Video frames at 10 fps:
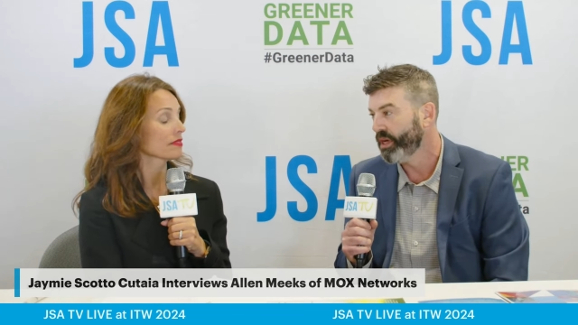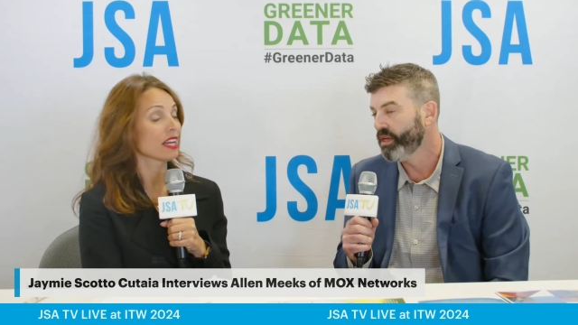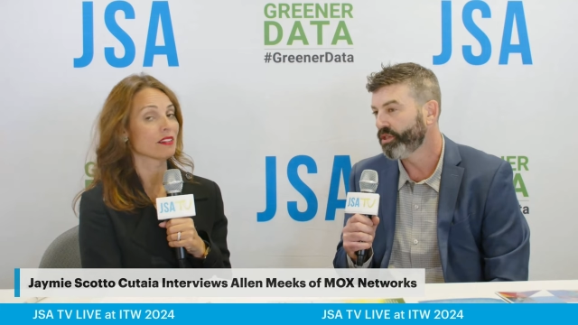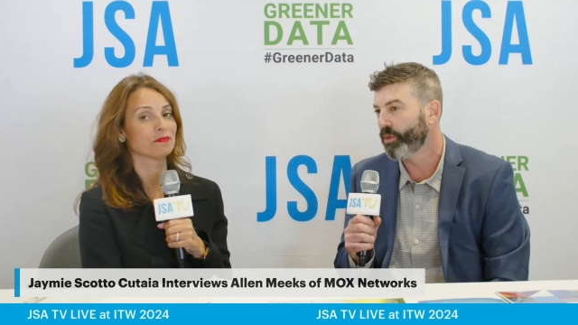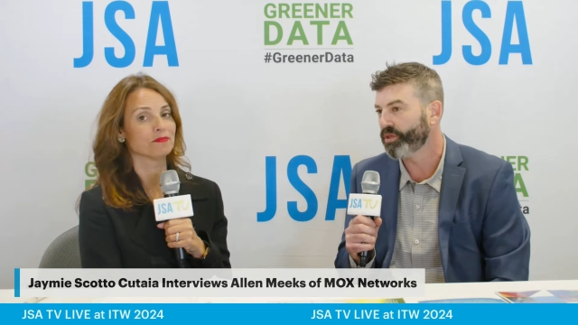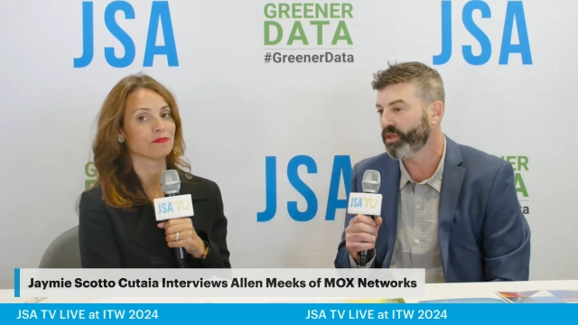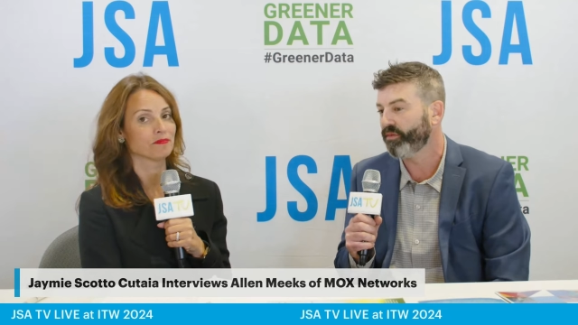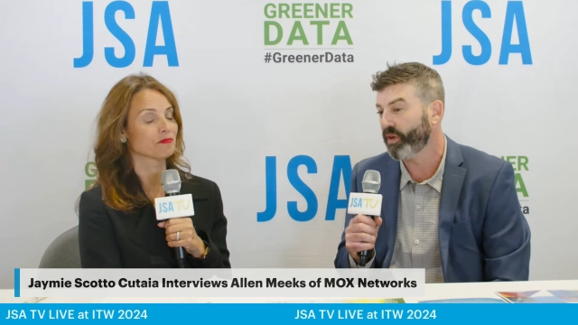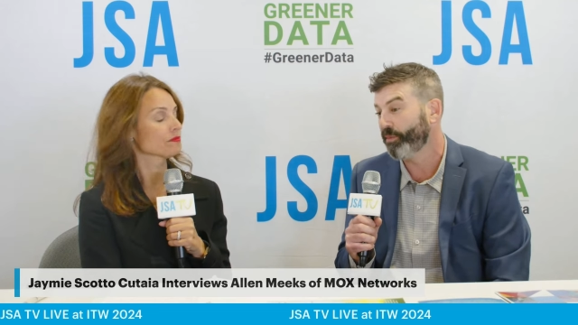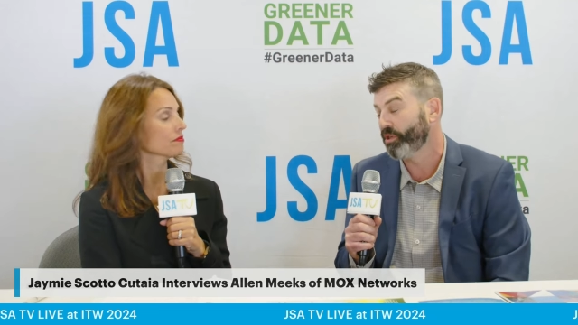Speaker 1: Yeah. So most of that
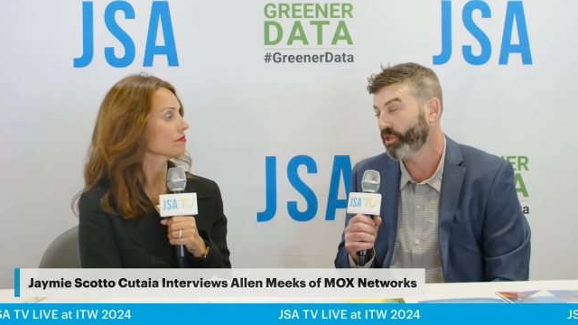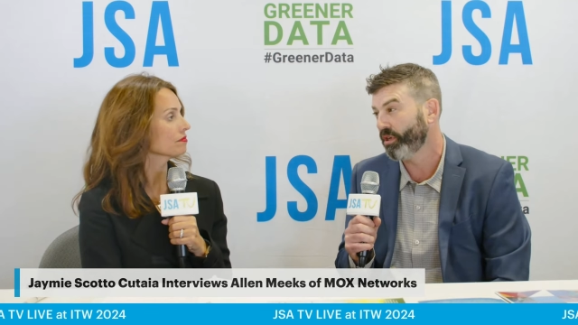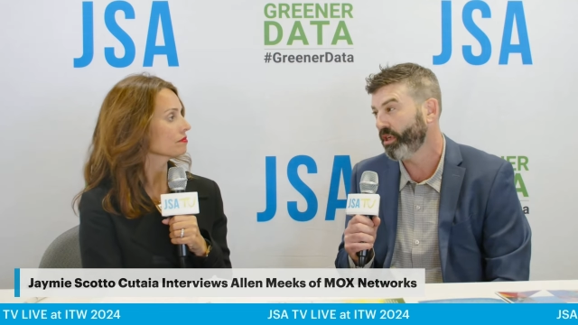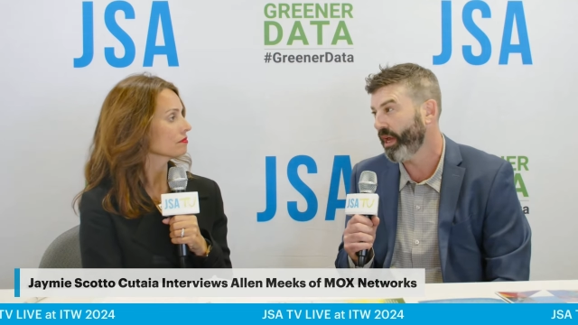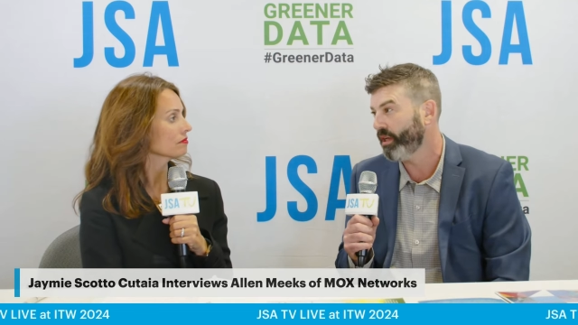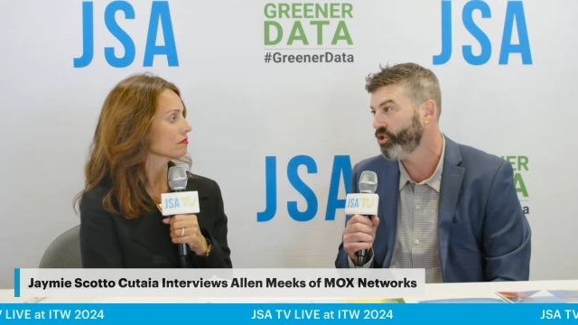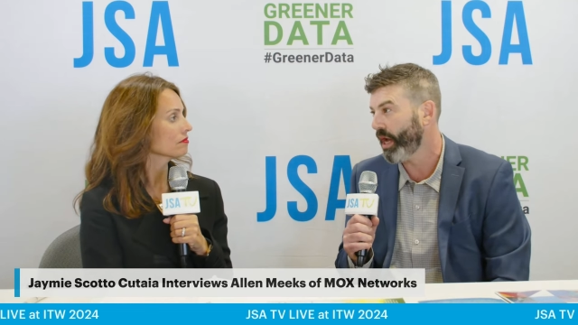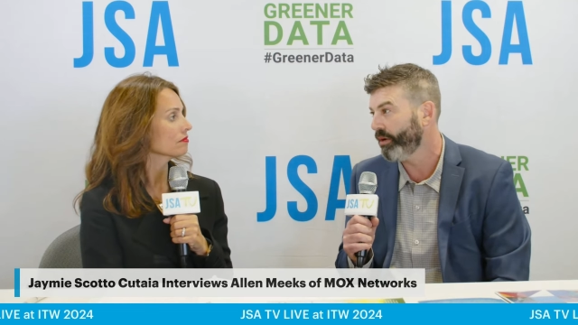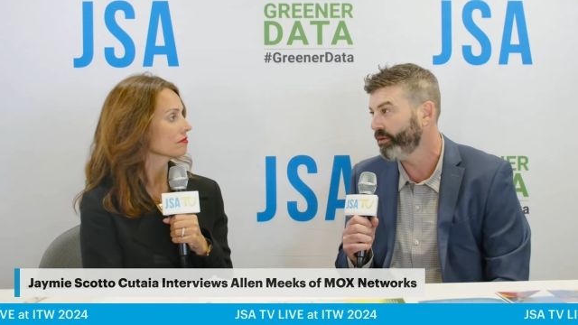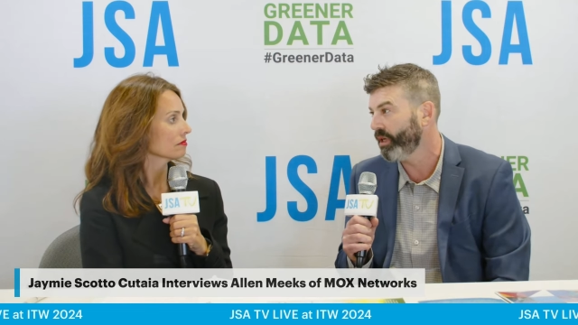fiber is starting to age
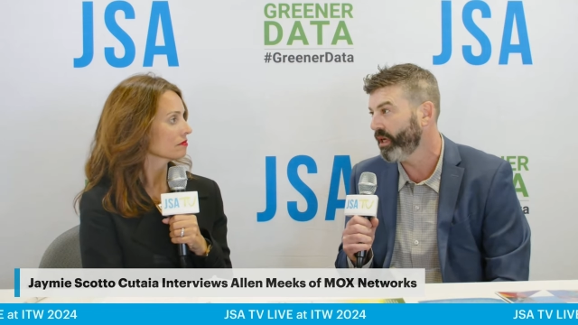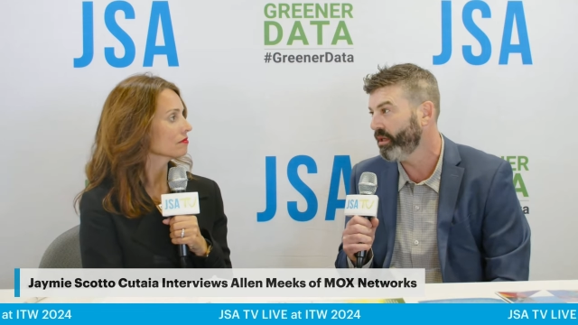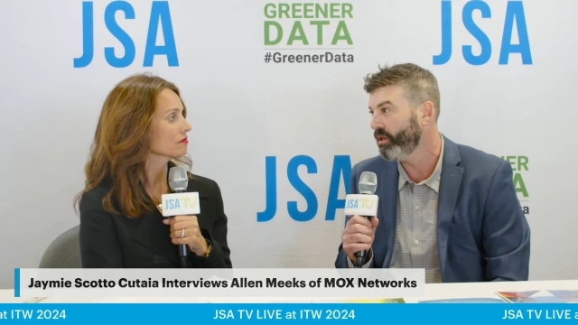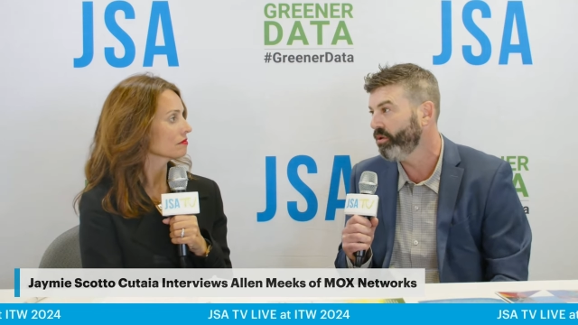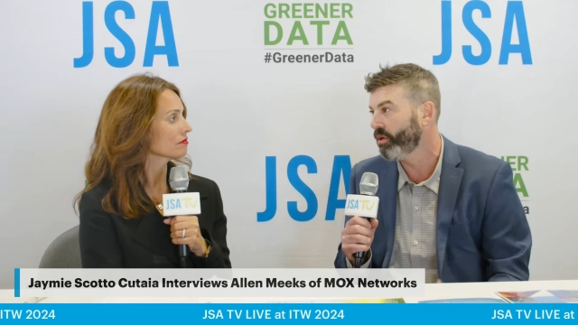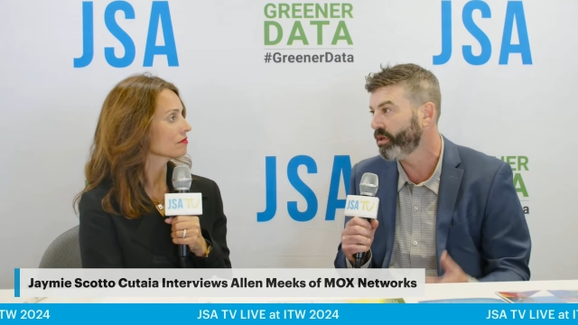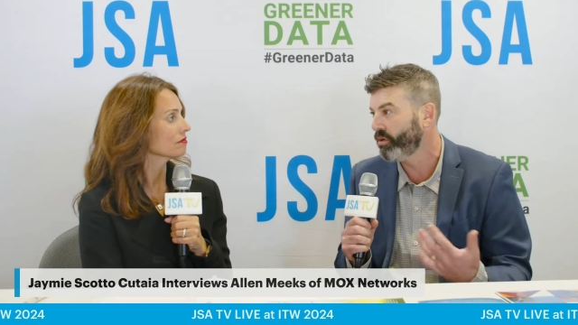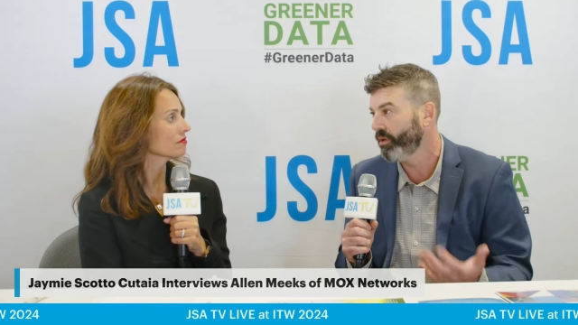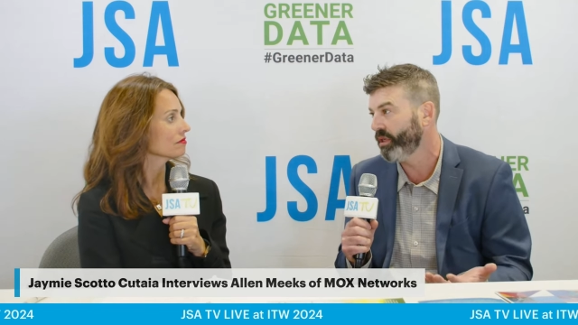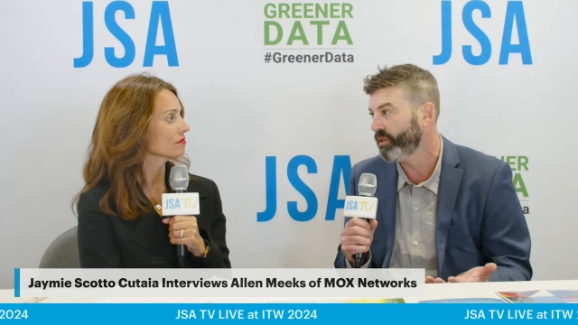out, and the newer
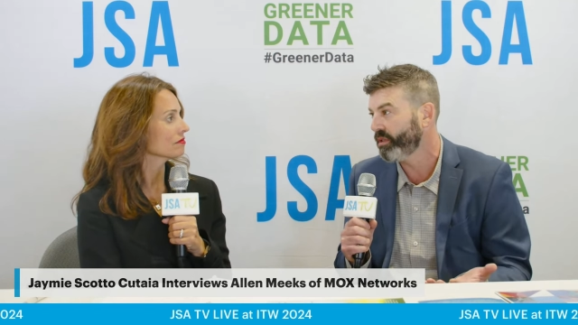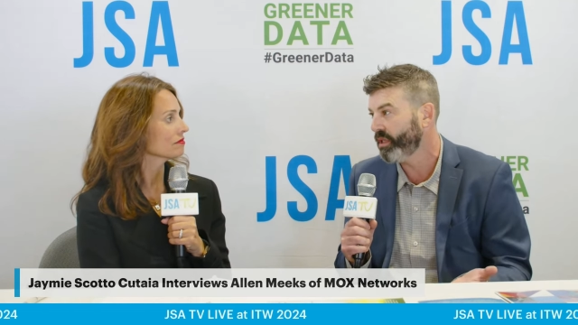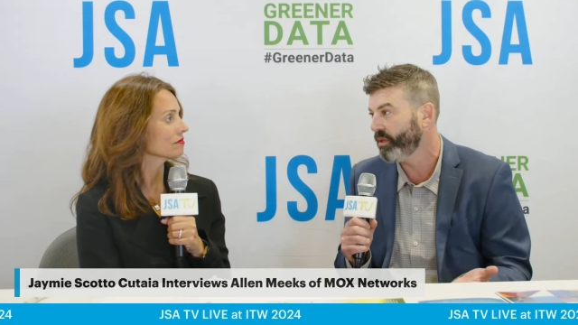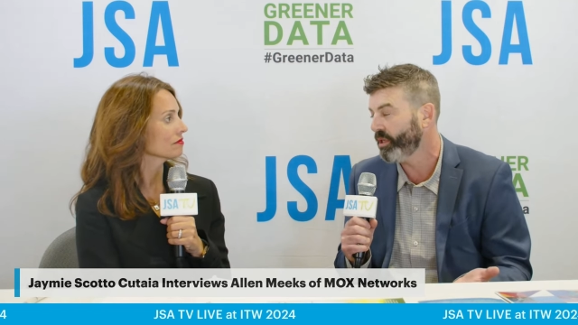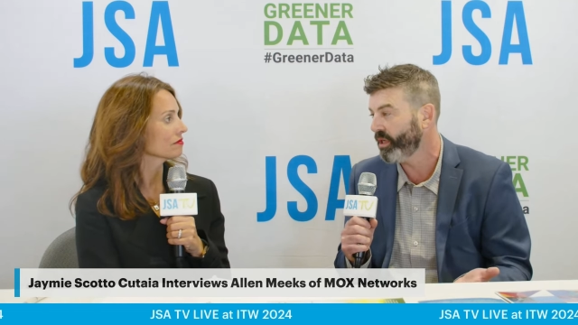equipment, D W D